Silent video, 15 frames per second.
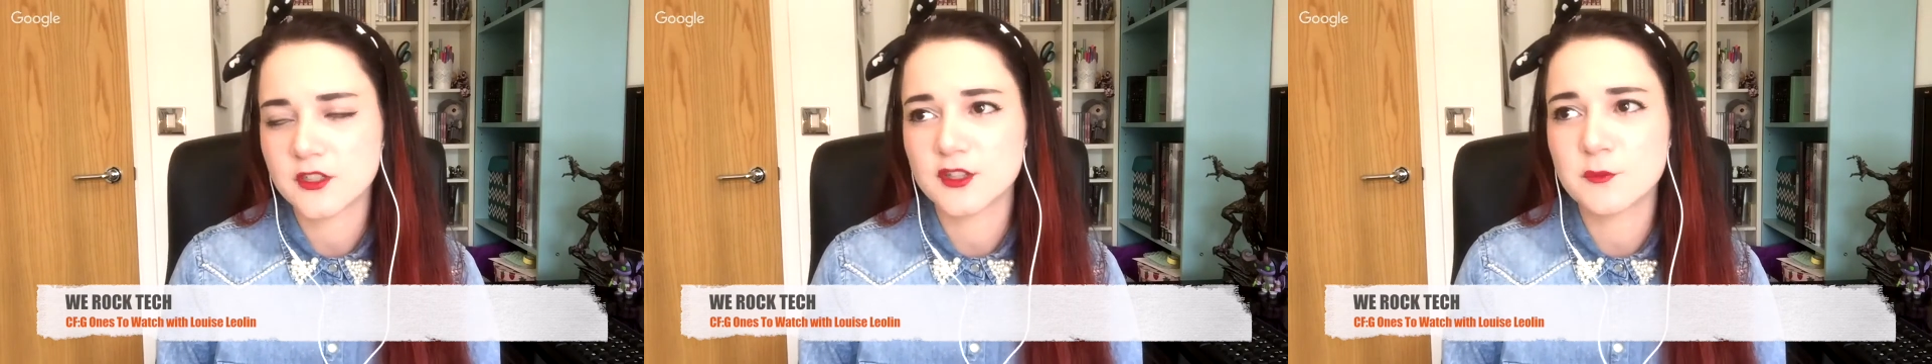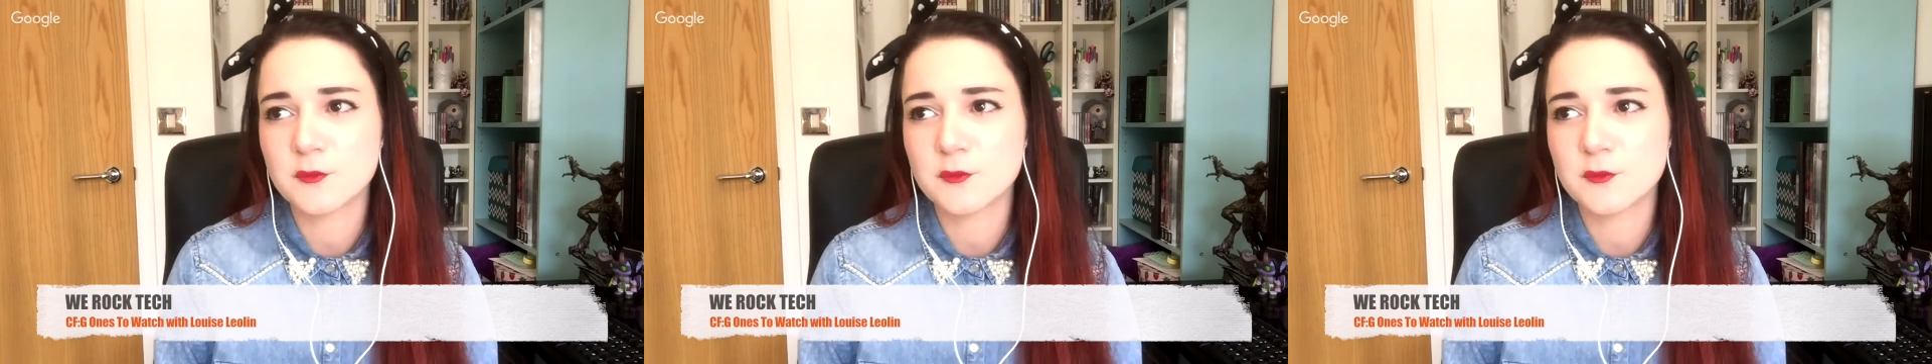
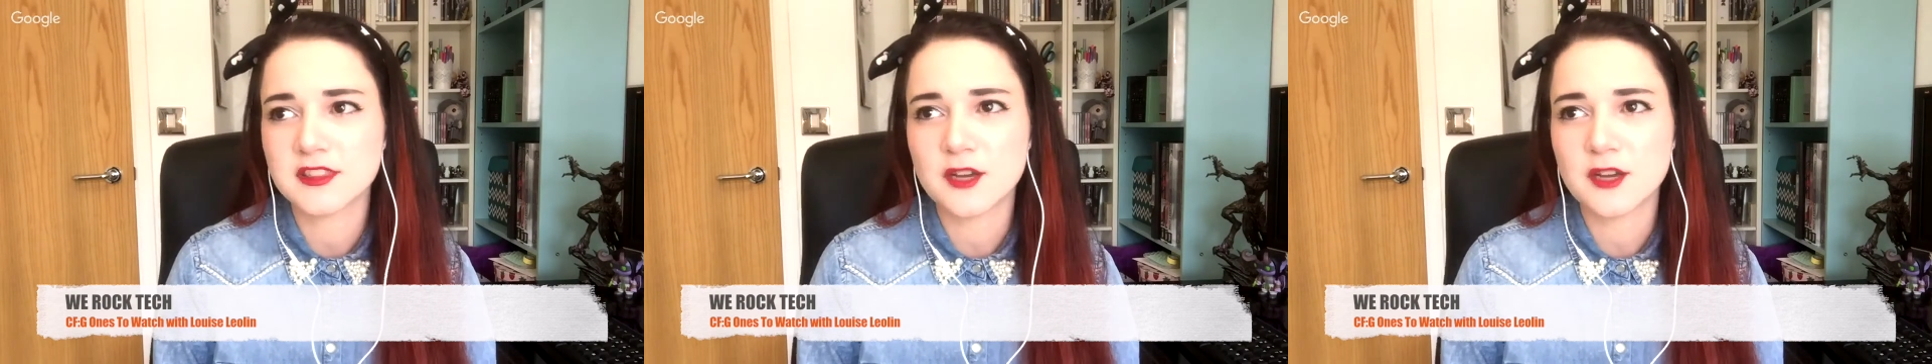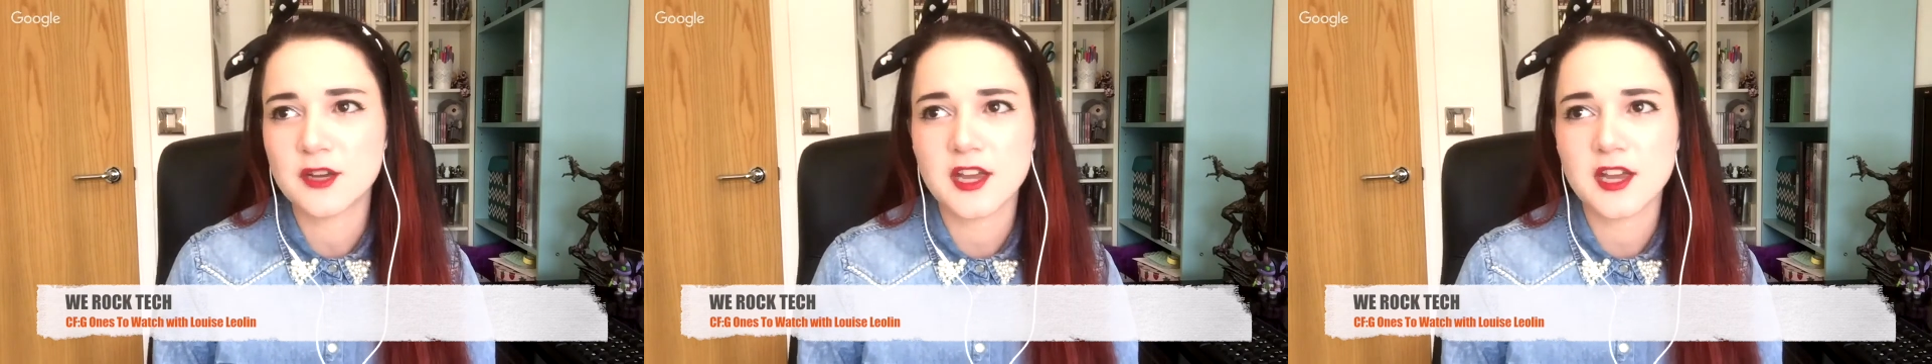to the
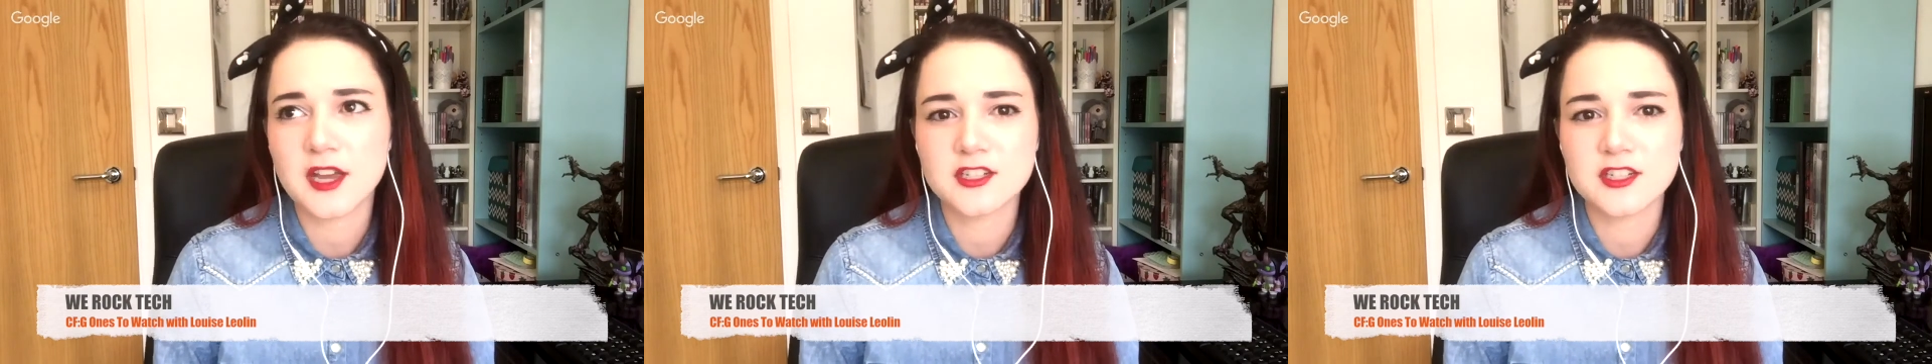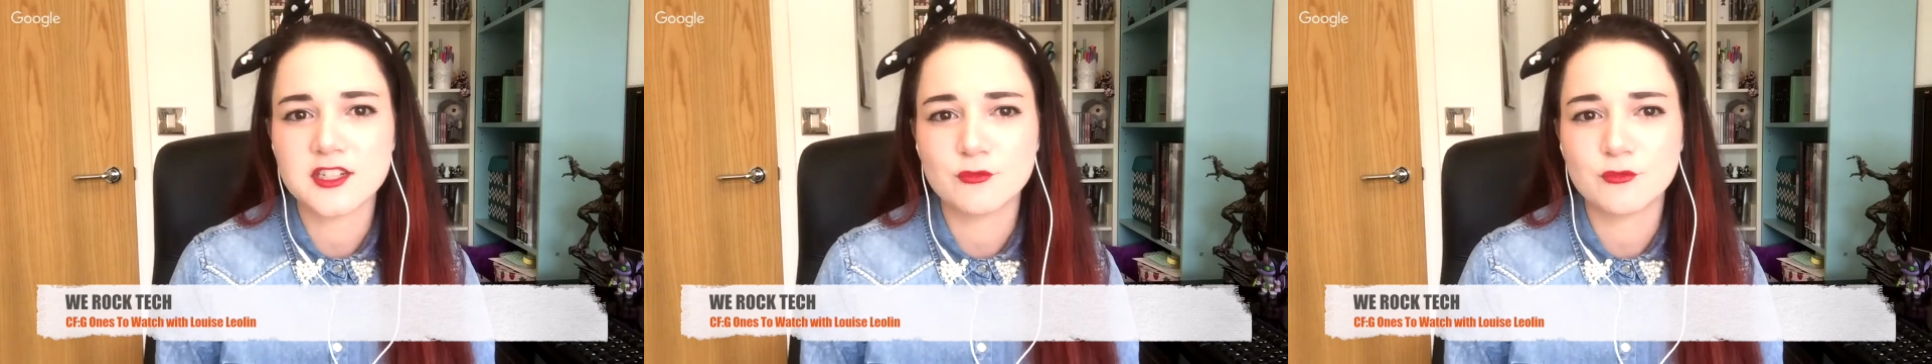point that we
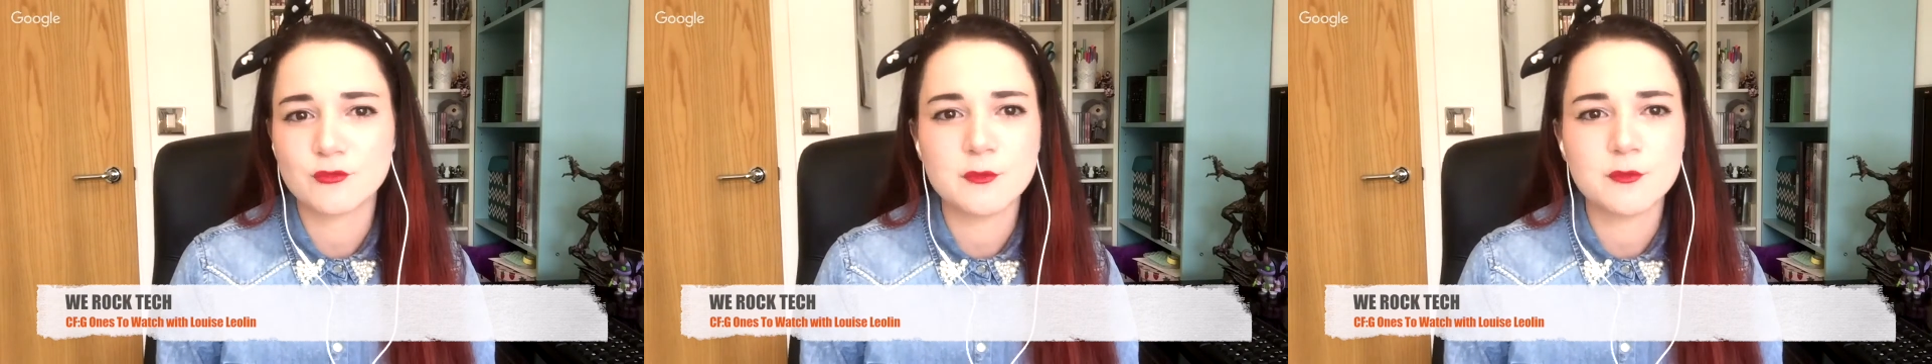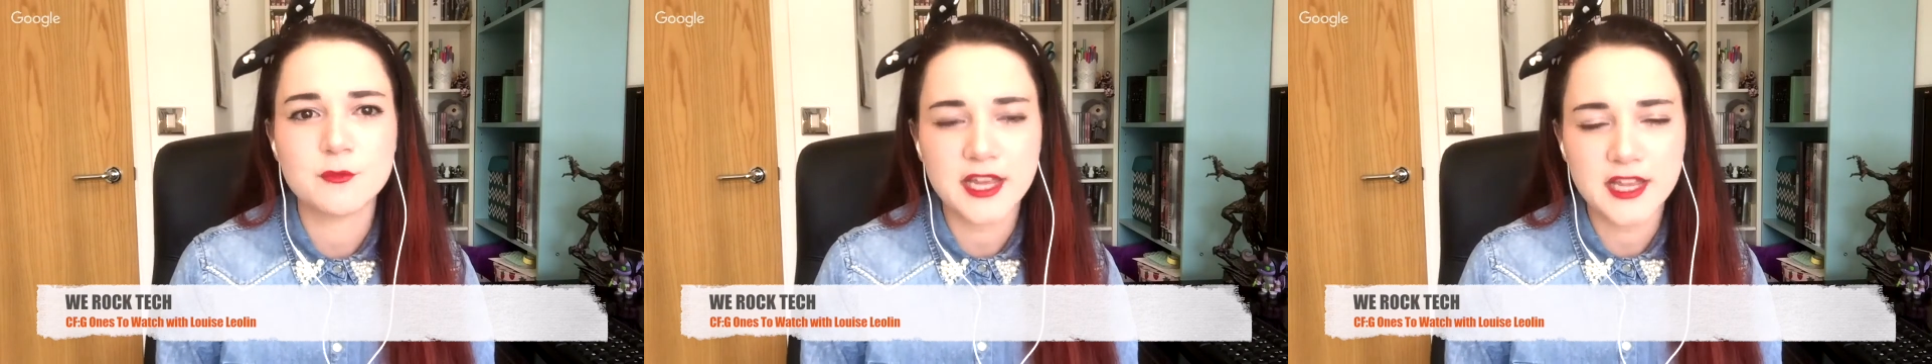actually
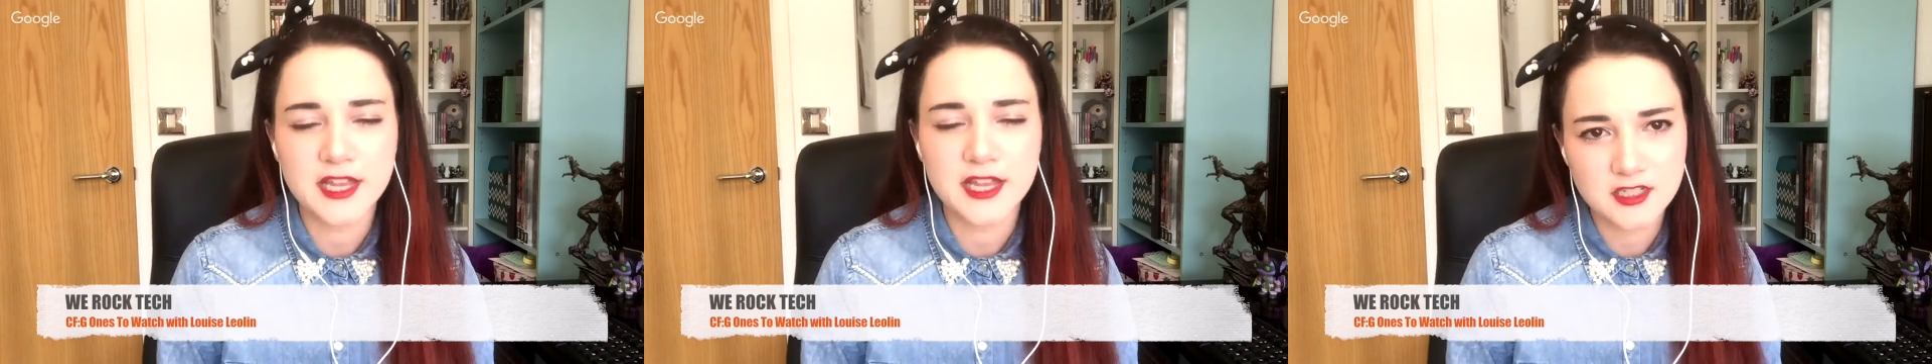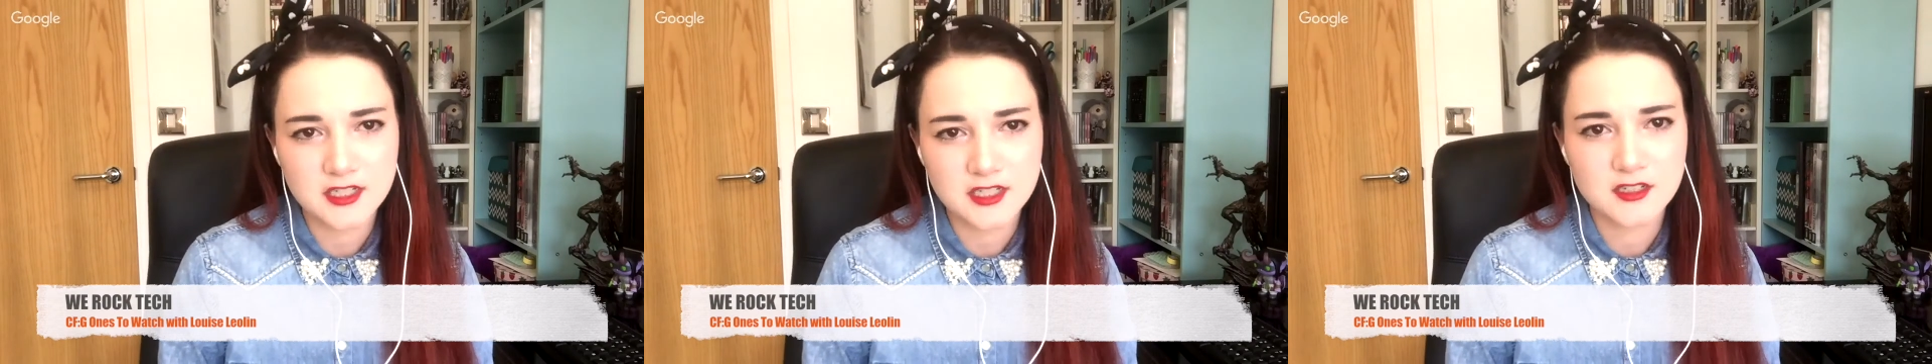
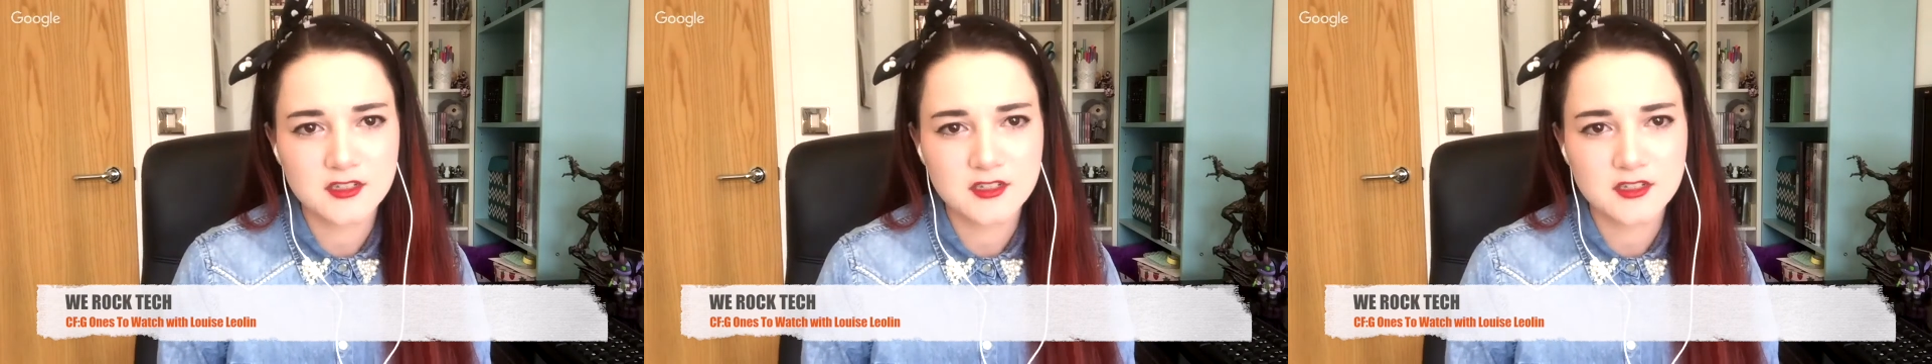rebranded